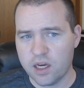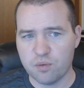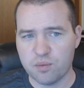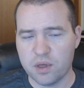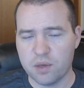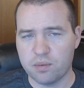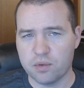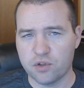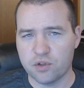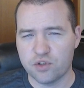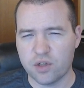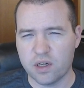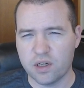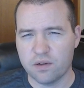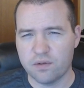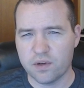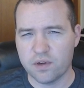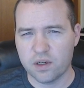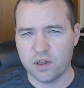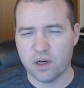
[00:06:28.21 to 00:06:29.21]
People are trying to
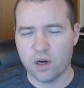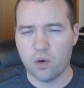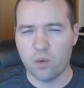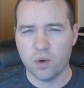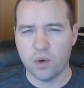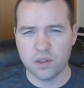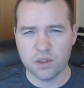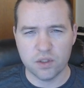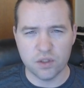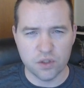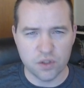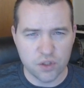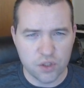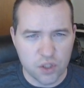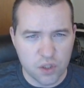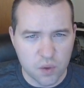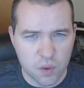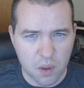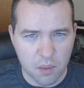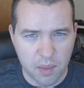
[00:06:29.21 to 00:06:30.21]
figure out what to
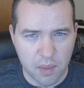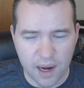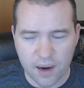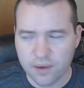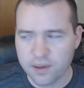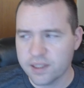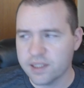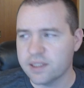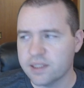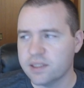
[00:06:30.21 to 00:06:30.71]
do about it